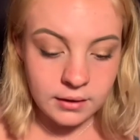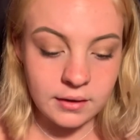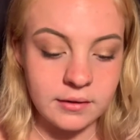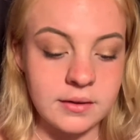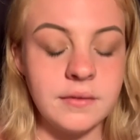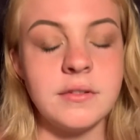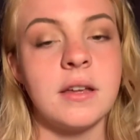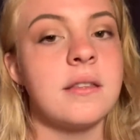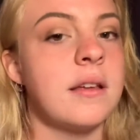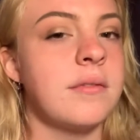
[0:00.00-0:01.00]
Now this stuff
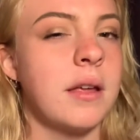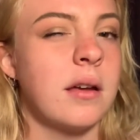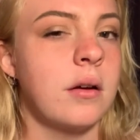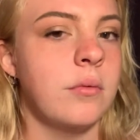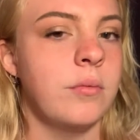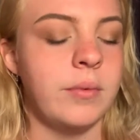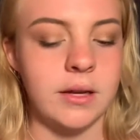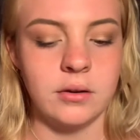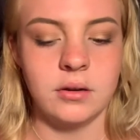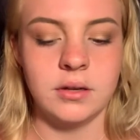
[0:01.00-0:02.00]
does have like a
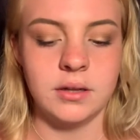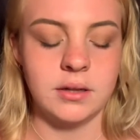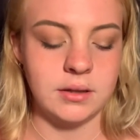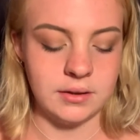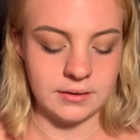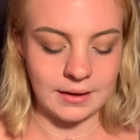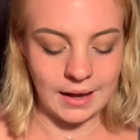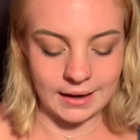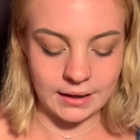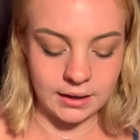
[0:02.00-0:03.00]
weird
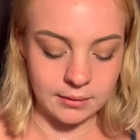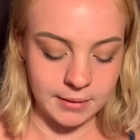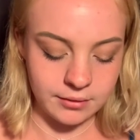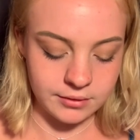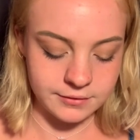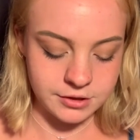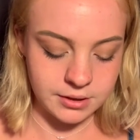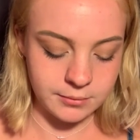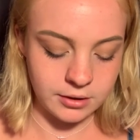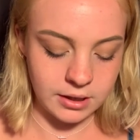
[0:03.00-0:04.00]
tiny amount of
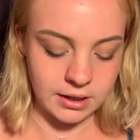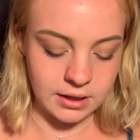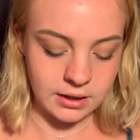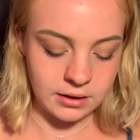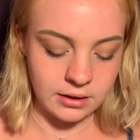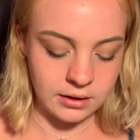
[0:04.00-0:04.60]
shimmer in it,